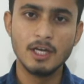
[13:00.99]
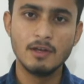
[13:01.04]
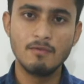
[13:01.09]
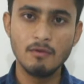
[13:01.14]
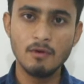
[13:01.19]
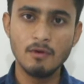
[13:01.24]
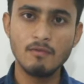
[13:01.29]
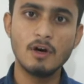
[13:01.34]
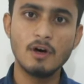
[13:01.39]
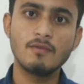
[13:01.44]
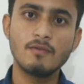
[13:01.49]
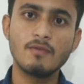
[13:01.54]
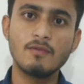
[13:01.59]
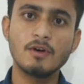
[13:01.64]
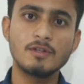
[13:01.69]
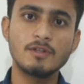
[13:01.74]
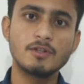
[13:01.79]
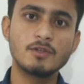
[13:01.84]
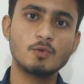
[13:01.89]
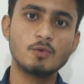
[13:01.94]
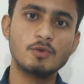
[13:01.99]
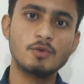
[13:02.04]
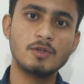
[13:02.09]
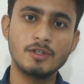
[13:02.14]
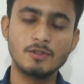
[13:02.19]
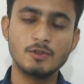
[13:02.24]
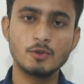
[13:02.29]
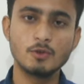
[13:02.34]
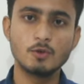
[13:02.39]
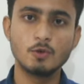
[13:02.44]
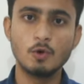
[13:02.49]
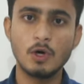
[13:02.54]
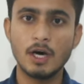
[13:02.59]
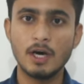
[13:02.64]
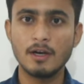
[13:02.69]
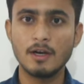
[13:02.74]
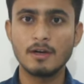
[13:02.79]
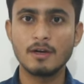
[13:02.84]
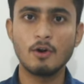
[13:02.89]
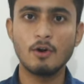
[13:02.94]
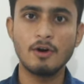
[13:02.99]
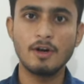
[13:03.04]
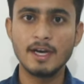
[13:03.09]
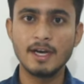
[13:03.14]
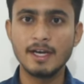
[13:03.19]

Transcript: We will work for the students, those who are not